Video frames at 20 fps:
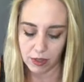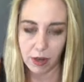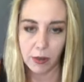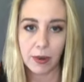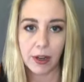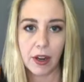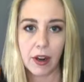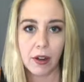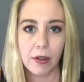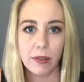
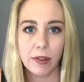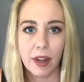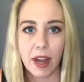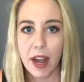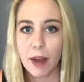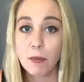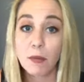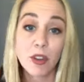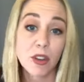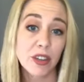there we go.
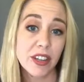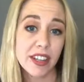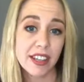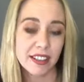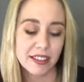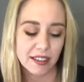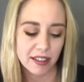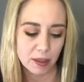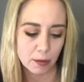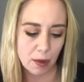I'm
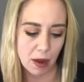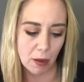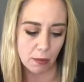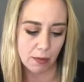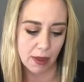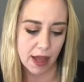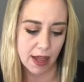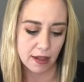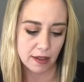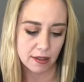learning
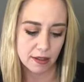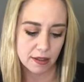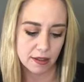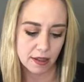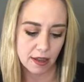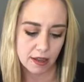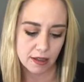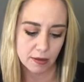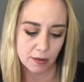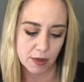about
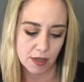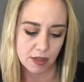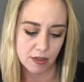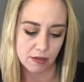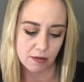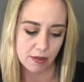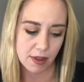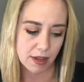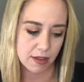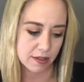pens as we
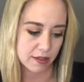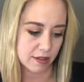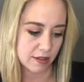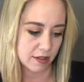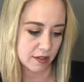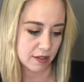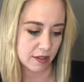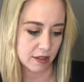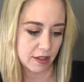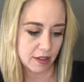do
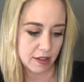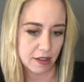this.